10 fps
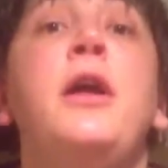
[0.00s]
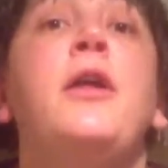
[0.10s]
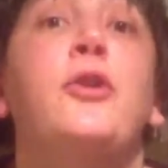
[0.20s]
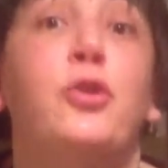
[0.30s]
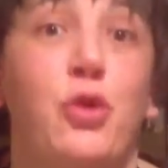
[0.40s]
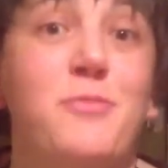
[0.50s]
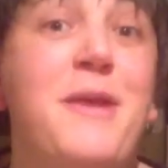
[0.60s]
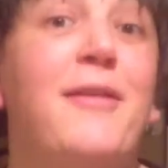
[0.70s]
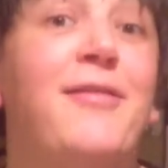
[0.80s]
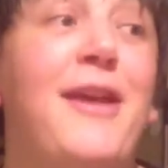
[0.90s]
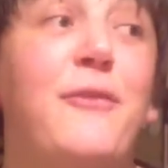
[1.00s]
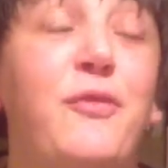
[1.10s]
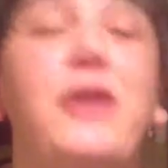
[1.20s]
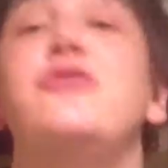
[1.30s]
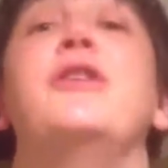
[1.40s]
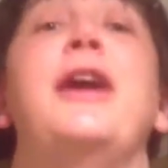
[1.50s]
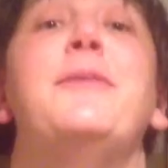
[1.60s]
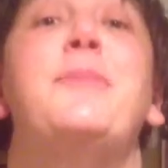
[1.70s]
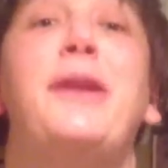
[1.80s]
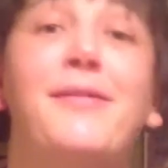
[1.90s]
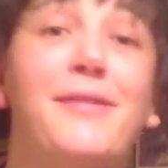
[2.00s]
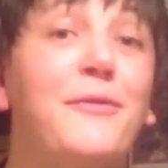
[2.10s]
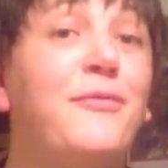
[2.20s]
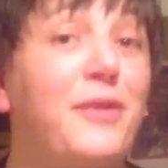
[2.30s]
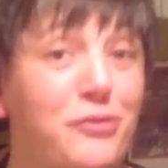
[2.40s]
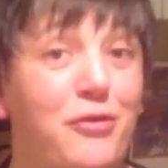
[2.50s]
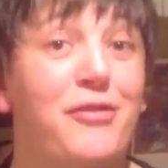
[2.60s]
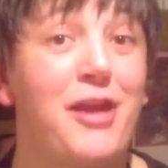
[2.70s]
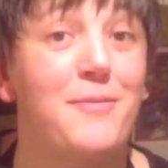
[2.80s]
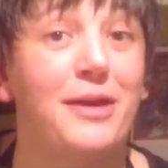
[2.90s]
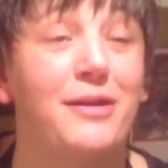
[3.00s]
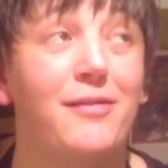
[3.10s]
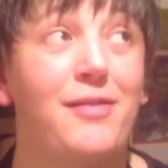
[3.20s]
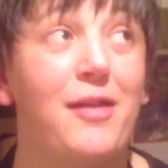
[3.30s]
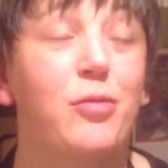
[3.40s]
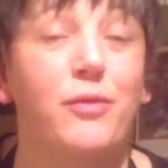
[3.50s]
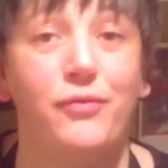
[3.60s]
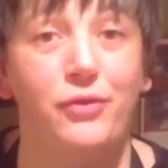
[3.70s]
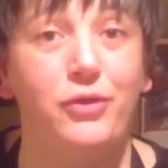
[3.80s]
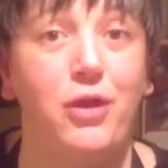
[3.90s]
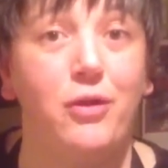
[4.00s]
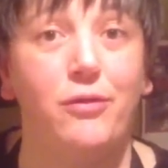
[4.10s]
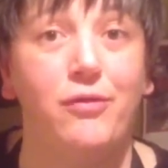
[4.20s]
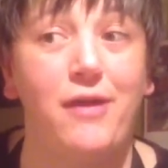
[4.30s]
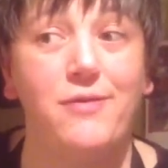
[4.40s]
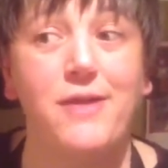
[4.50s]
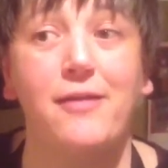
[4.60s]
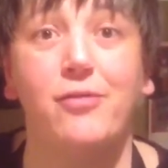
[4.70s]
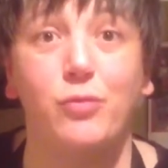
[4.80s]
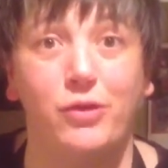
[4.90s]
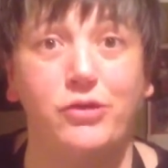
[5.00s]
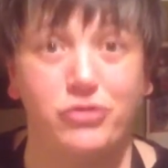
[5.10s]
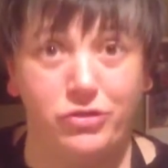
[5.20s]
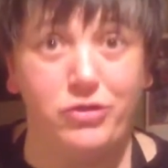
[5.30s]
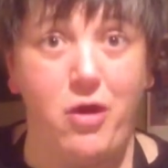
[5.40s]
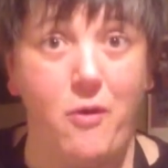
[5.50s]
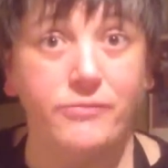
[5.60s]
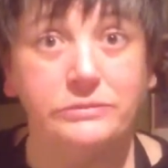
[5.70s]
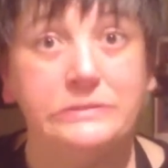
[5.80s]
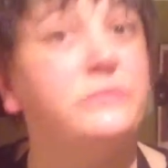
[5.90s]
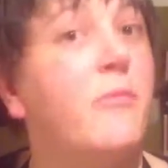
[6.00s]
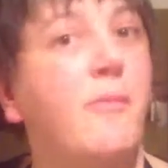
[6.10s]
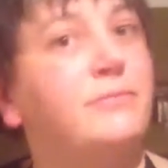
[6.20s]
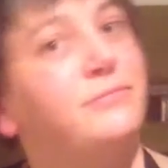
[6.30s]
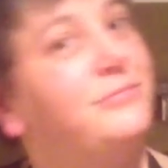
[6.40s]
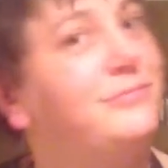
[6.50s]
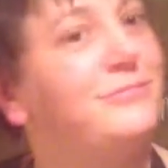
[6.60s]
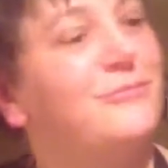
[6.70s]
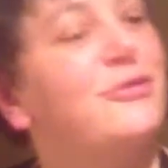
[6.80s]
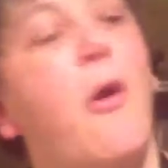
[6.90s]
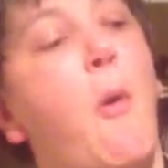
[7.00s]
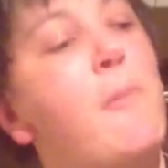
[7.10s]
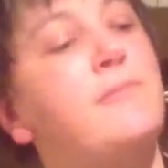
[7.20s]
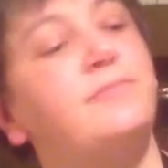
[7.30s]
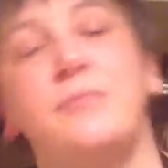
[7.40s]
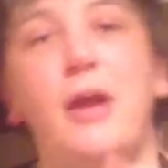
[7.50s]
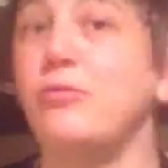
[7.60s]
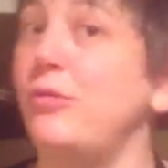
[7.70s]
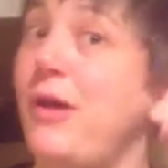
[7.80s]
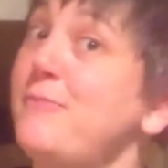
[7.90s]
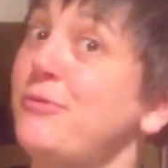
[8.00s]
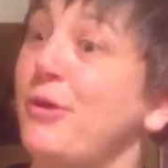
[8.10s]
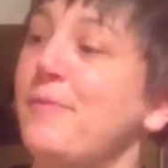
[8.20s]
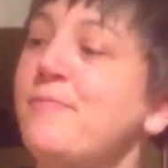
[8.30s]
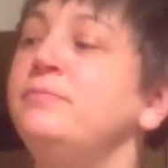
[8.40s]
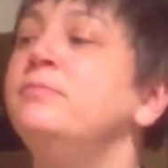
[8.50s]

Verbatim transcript: The dormouse said feed your head, but I say feed your stomach because that's where food goes and that's where it should go. So that's what I'm doing.